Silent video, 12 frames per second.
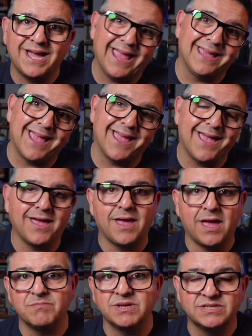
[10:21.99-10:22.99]
aka
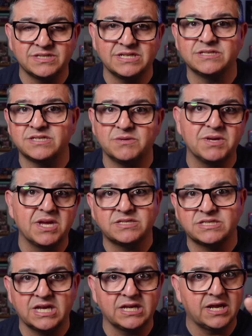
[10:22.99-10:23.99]
NBC,
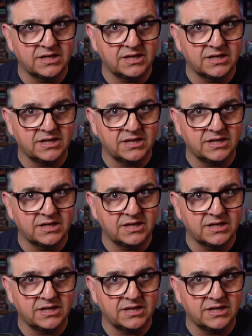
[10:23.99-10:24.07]
CBS, CNN,